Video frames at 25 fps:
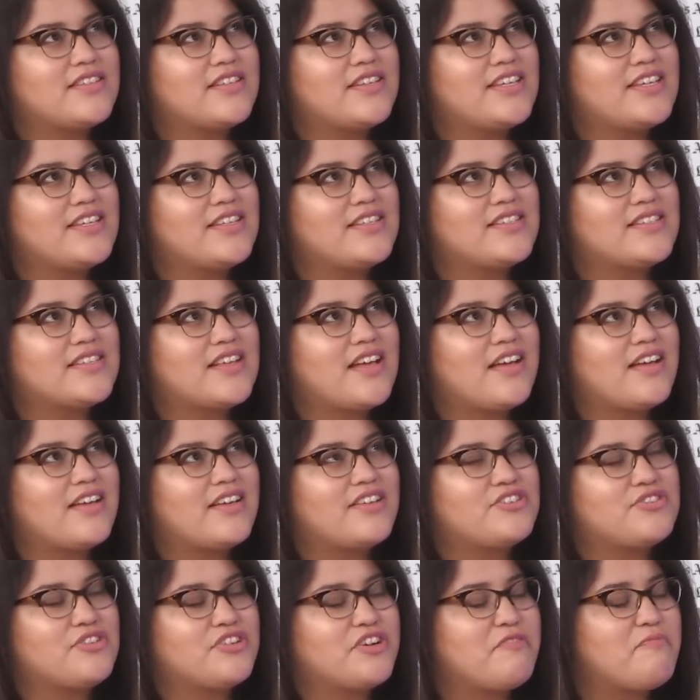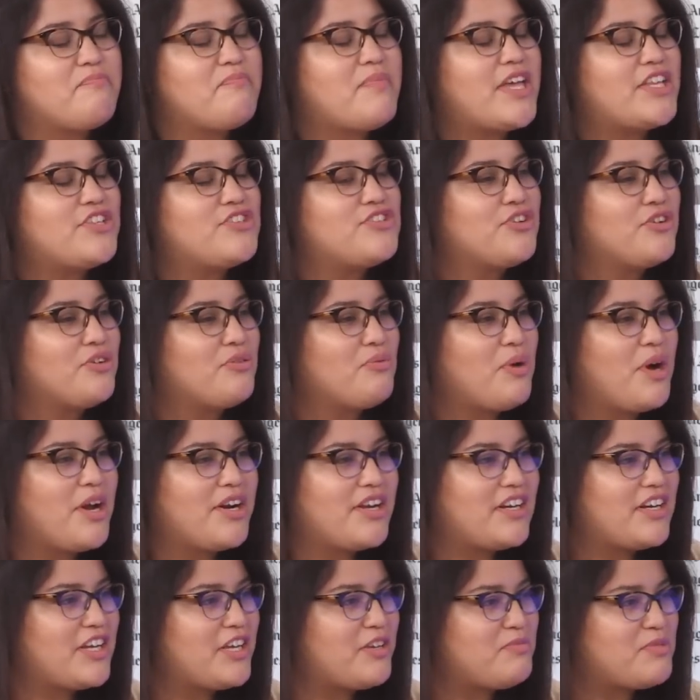His sort of mentor
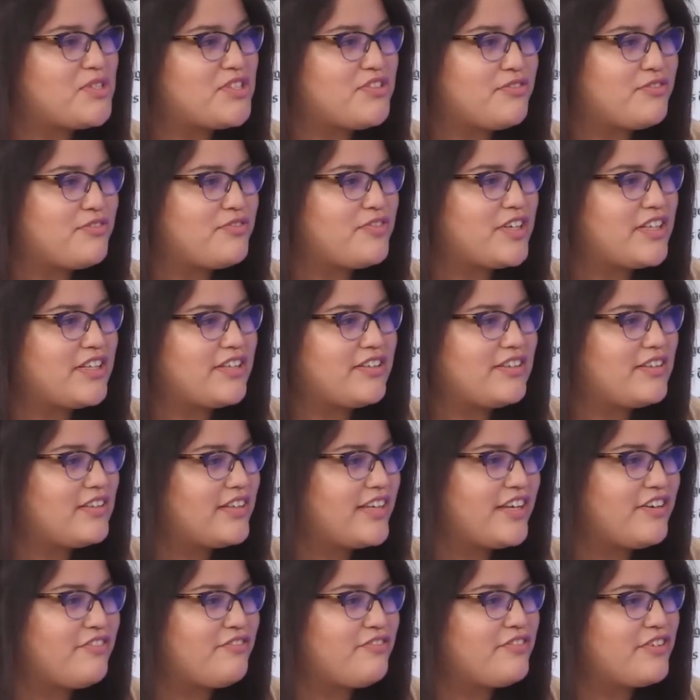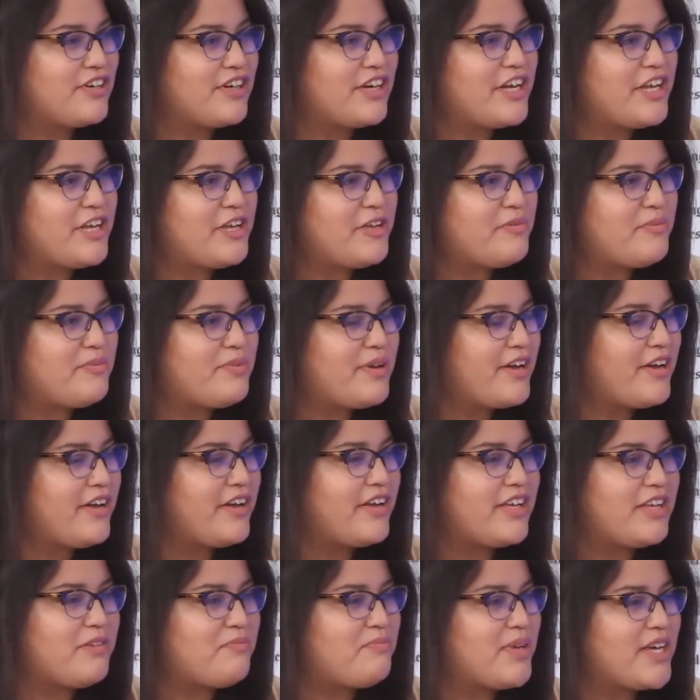wanted him to fill in for him
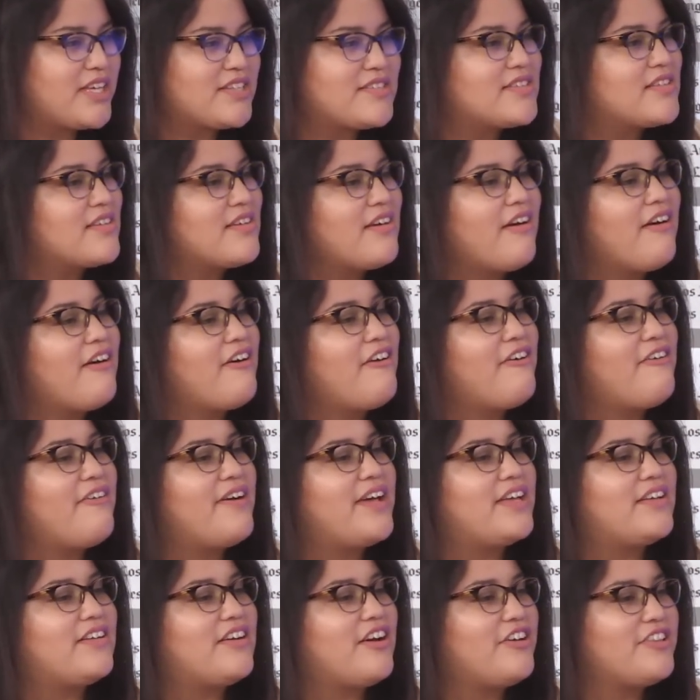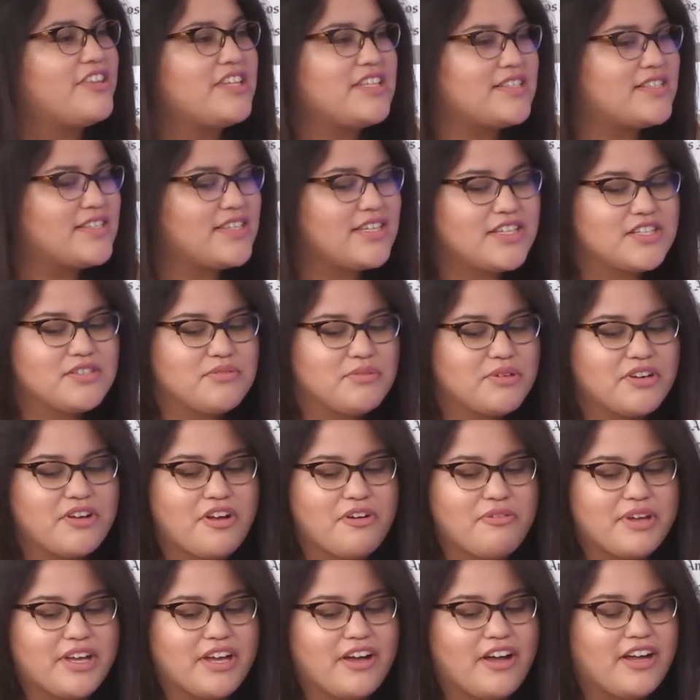in Mexico, and all these things were
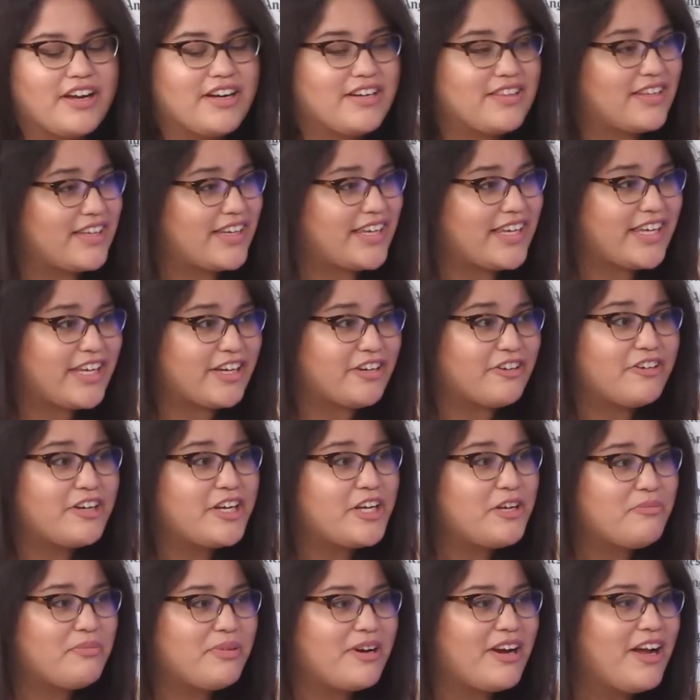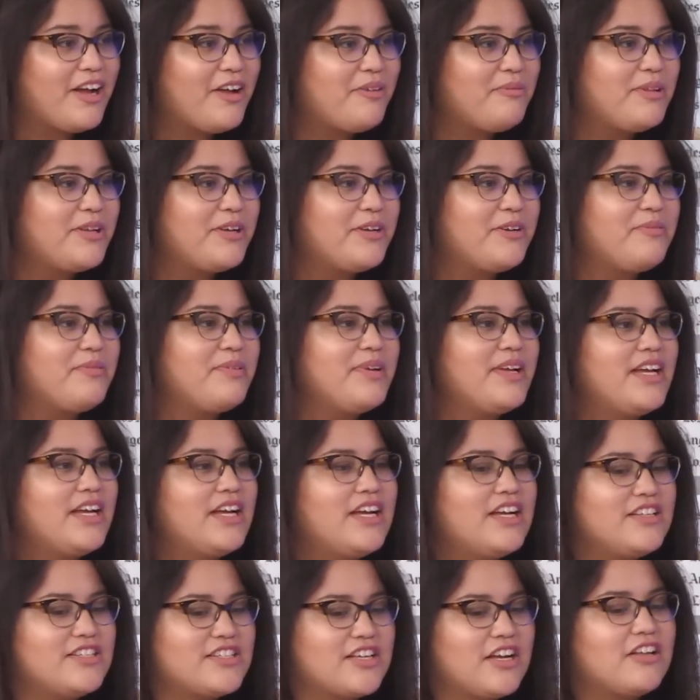going on, the hearing problem.
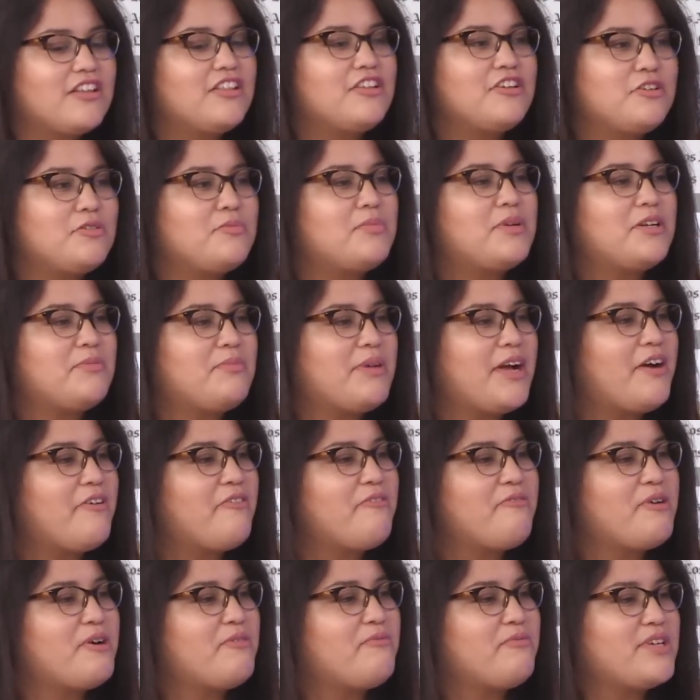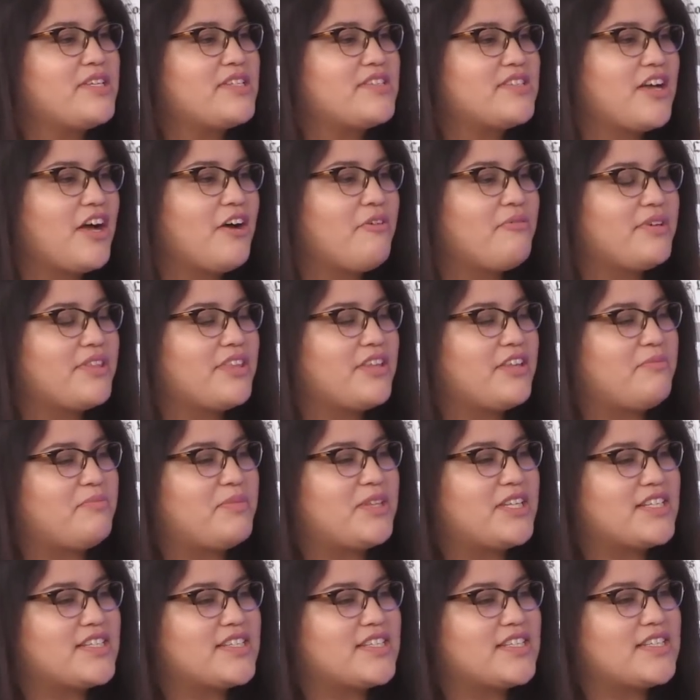Talk a little bit about what we saw with
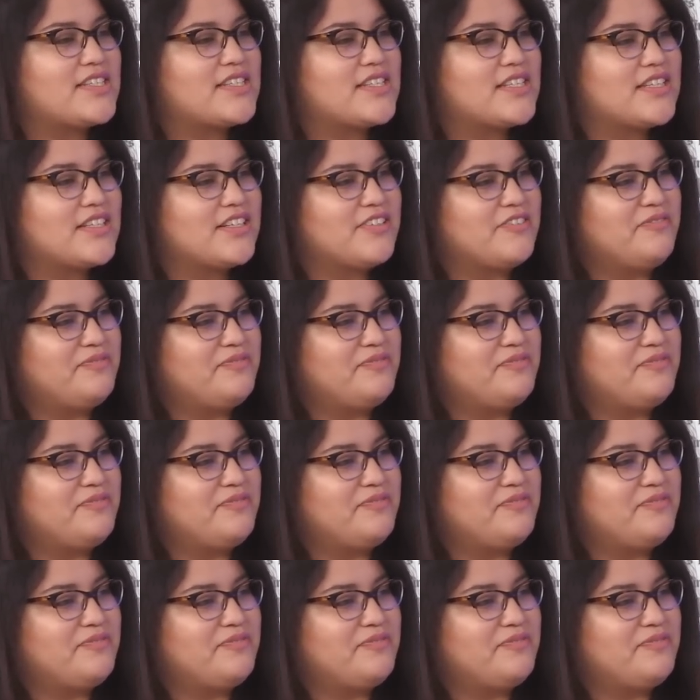him this season.